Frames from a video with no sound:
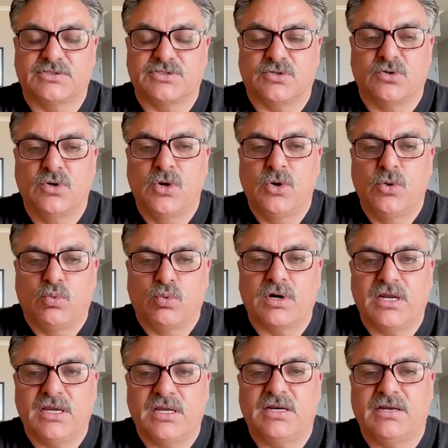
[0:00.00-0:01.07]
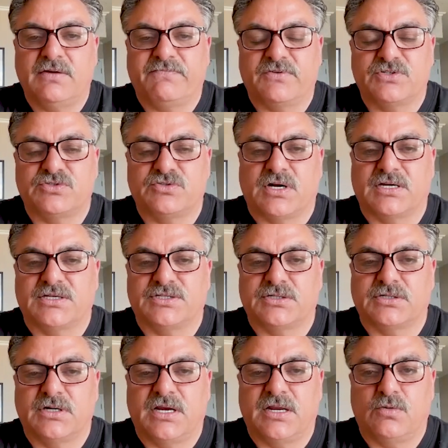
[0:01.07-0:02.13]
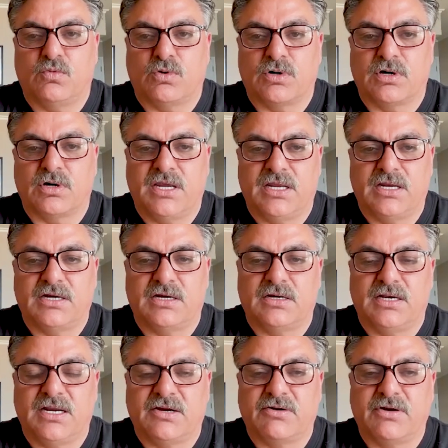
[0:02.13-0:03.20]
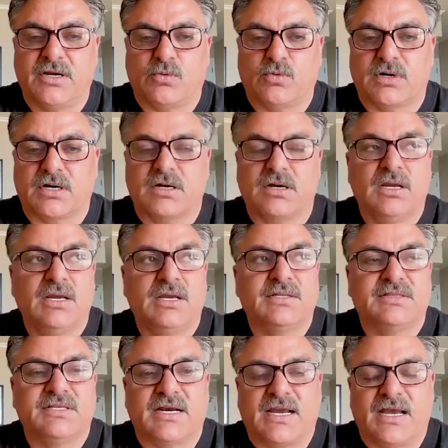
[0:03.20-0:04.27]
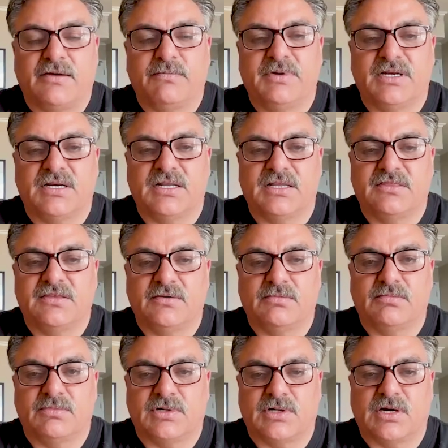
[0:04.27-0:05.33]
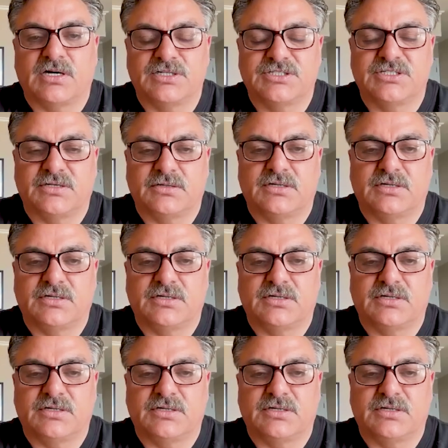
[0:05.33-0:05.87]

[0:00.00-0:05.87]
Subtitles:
So we're in infrastructure, and we're in an area where there have been lithium, large